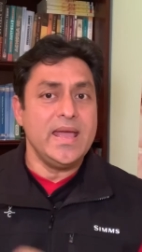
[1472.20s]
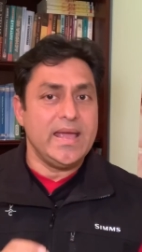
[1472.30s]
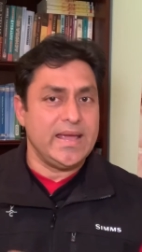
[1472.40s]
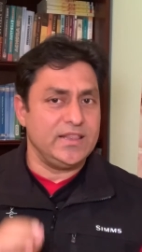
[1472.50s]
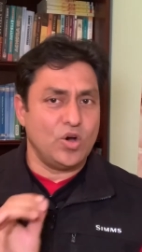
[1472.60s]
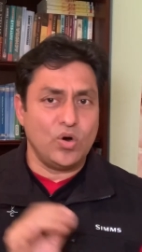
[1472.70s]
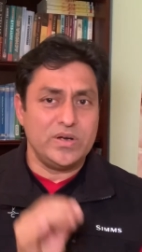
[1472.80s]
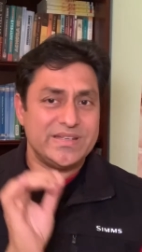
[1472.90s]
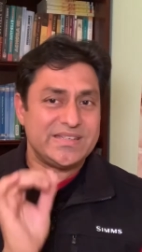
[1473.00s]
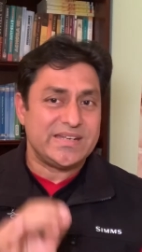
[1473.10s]
In the
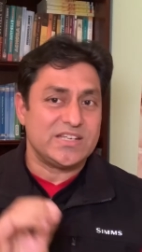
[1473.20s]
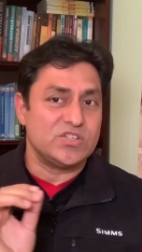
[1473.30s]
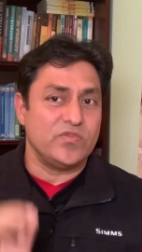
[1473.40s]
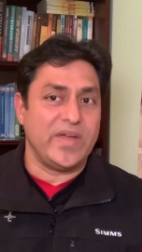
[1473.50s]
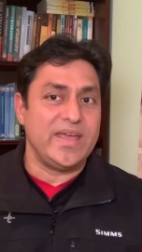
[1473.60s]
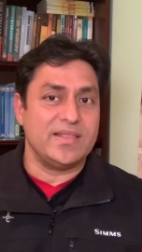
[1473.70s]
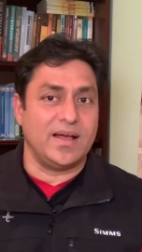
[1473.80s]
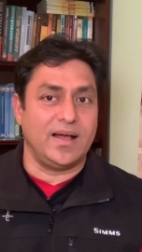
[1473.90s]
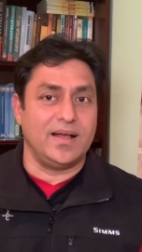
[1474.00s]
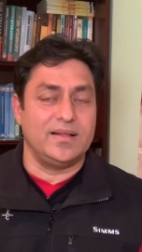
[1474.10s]
oldest text
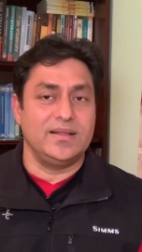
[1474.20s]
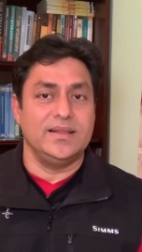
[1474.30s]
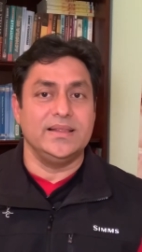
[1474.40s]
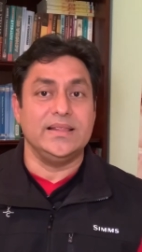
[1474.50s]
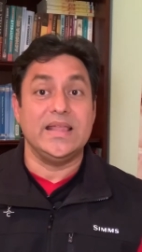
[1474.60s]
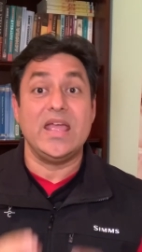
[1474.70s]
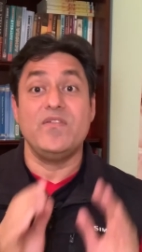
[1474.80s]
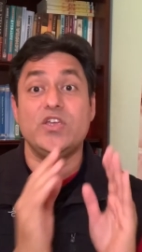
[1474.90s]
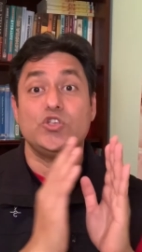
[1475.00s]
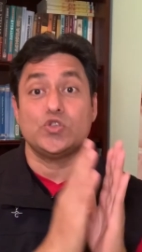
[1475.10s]
Veda,
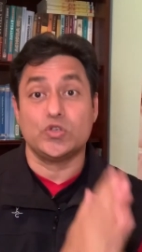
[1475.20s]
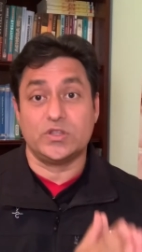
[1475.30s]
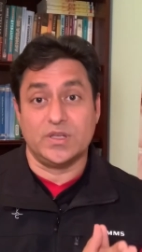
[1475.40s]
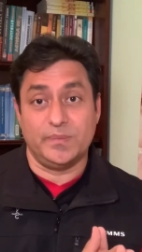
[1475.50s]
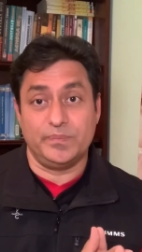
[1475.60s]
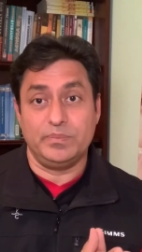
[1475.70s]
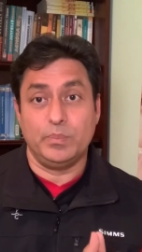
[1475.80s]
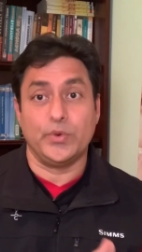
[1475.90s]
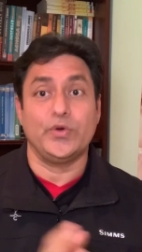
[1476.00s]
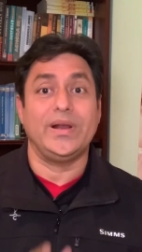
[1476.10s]
Devi Suktam
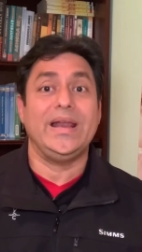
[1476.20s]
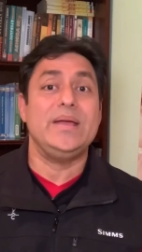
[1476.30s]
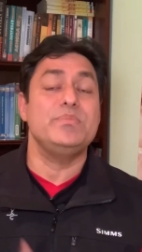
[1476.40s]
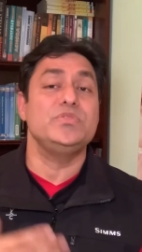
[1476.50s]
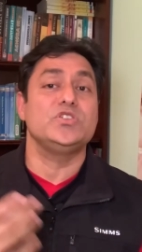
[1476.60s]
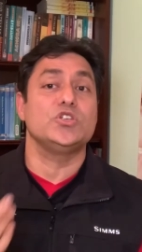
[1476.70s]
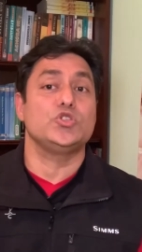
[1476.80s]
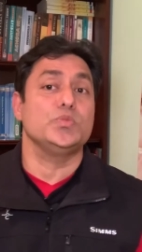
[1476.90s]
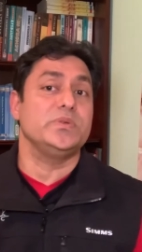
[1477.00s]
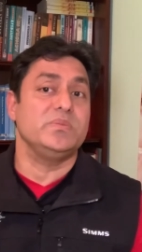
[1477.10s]
proclaims the
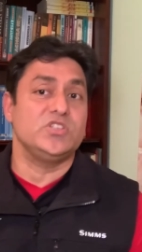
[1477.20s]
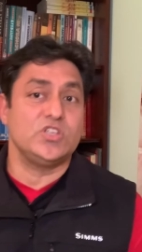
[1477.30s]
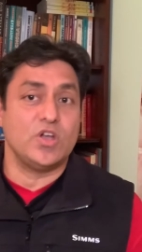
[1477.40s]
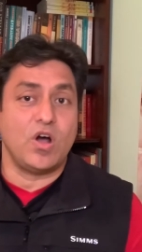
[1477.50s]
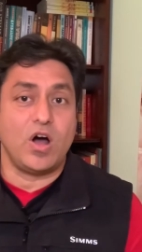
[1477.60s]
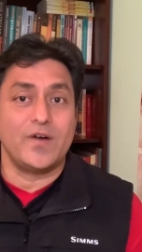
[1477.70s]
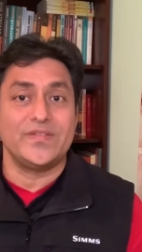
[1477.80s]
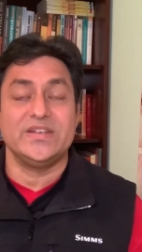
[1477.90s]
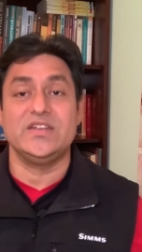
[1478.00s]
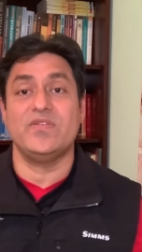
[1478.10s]
supremacy of
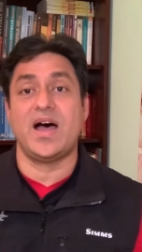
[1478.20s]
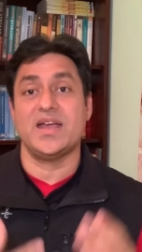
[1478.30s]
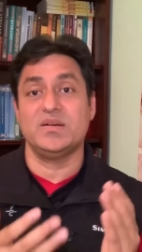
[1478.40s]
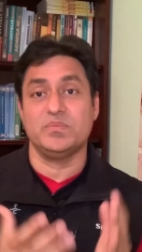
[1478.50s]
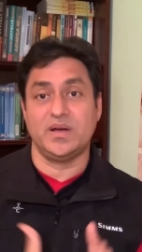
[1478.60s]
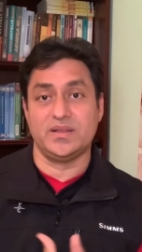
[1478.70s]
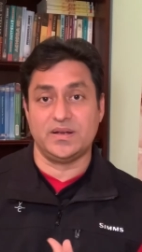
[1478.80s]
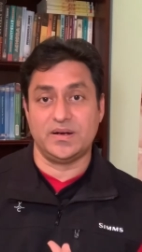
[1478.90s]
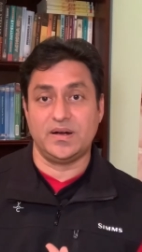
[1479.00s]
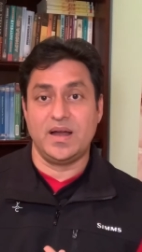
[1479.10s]
Divine
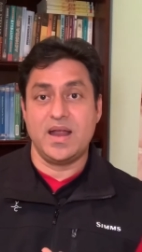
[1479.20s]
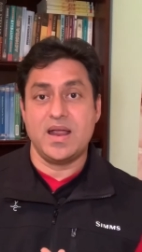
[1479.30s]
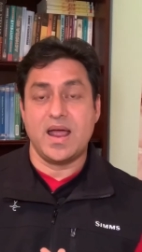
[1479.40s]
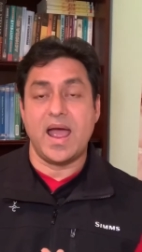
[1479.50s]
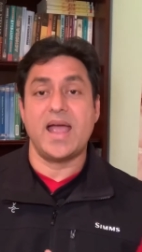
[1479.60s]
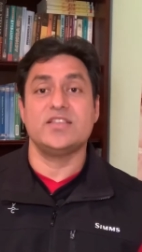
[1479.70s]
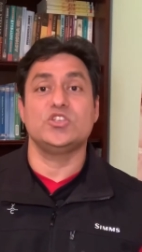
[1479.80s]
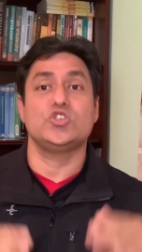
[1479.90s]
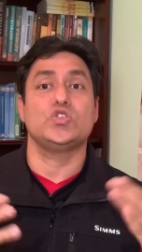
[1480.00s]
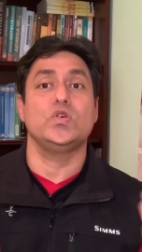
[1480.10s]
Mother as
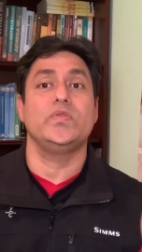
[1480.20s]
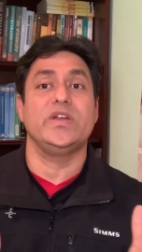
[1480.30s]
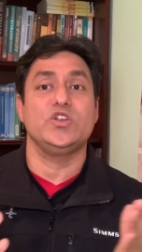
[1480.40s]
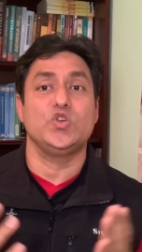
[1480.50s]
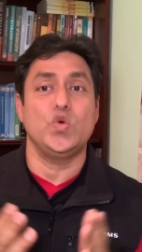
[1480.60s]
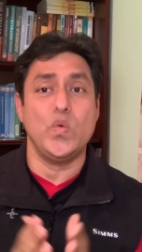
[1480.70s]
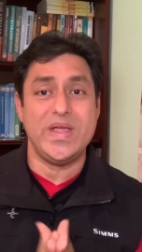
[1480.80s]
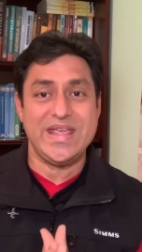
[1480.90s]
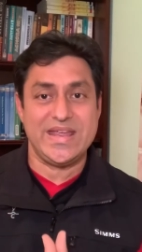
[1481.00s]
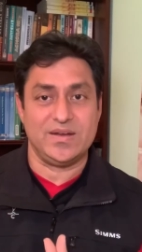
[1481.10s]
the sovereign
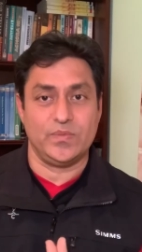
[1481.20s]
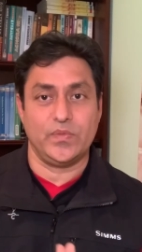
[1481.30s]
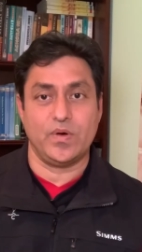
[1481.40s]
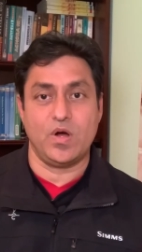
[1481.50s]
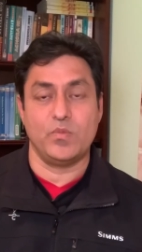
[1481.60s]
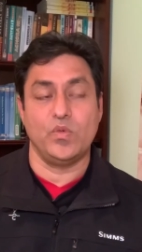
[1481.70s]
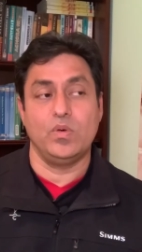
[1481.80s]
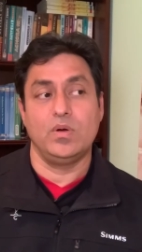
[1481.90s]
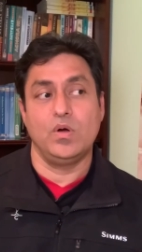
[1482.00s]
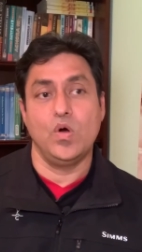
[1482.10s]
queen from
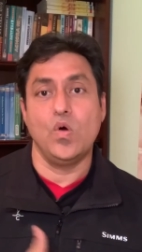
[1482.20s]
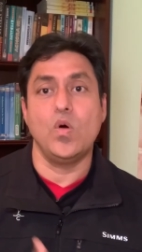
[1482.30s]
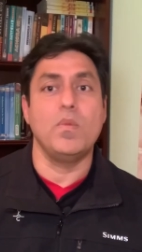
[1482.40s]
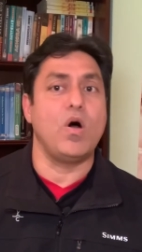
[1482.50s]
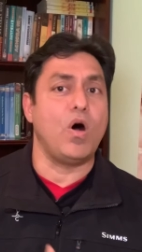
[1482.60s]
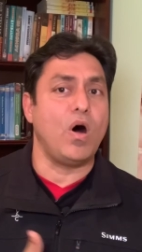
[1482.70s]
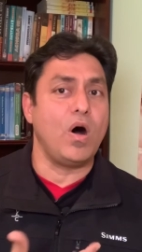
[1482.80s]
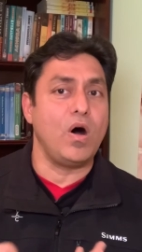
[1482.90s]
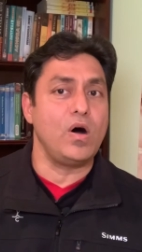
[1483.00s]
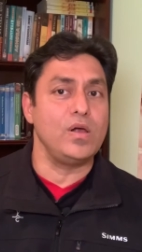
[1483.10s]
whom
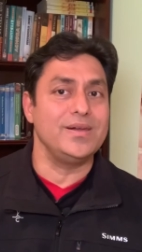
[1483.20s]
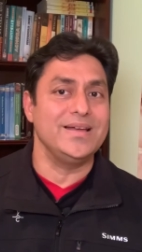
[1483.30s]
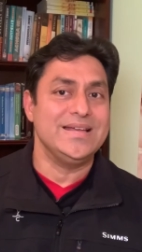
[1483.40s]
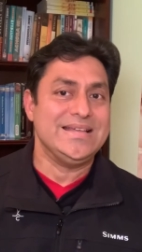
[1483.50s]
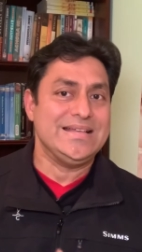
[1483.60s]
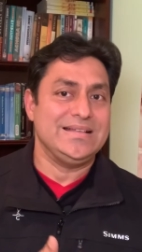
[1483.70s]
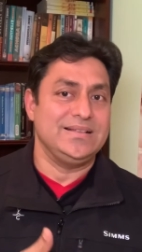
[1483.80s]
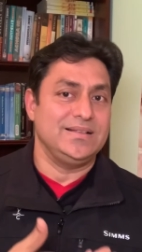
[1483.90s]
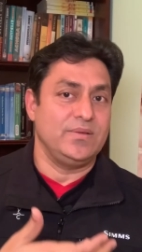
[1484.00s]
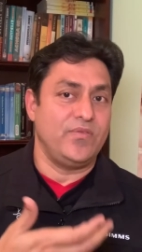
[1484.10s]
all
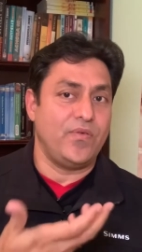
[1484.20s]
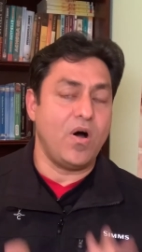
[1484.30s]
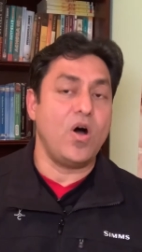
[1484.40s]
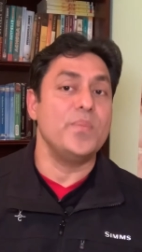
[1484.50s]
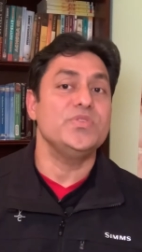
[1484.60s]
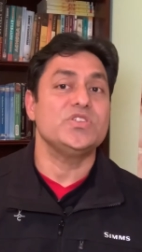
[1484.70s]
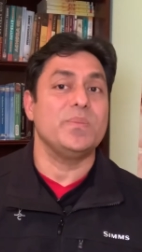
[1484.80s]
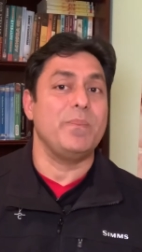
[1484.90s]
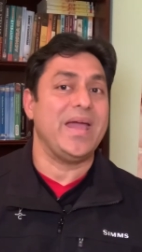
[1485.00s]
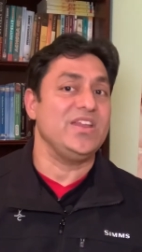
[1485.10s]
forms
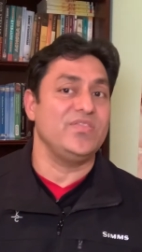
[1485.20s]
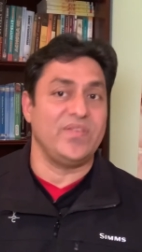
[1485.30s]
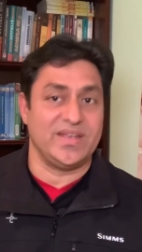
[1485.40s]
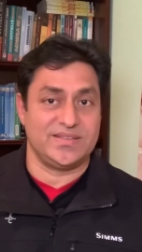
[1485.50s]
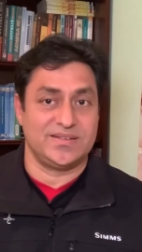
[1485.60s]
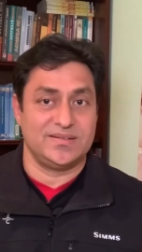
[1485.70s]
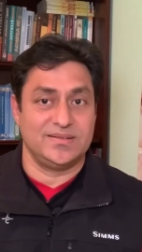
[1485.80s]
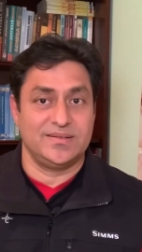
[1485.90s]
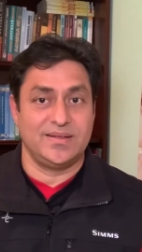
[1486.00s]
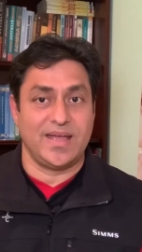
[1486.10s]
manifest
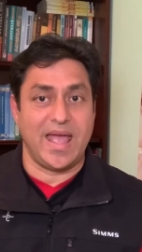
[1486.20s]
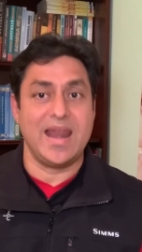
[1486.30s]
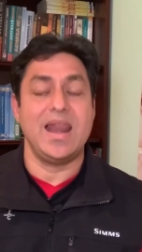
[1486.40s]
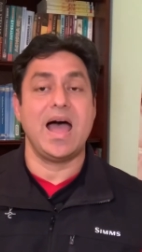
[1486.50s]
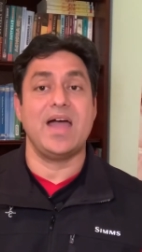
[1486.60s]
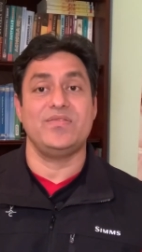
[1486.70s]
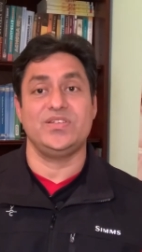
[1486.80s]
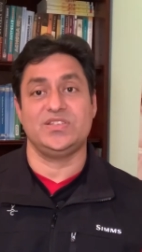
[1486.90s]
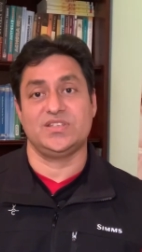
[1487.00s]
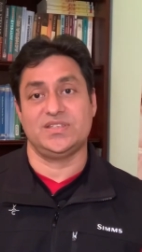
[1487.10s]
and life
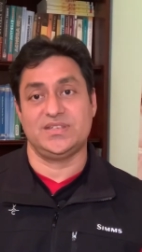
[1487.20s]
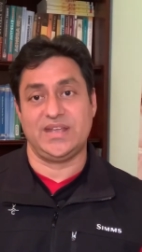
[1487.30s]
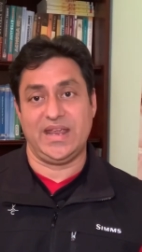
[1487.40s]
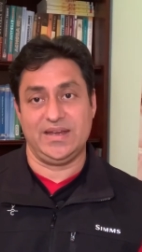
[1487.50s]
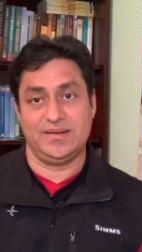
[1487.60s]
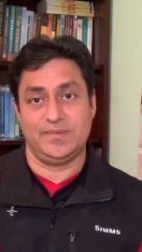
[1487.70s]
is sustained.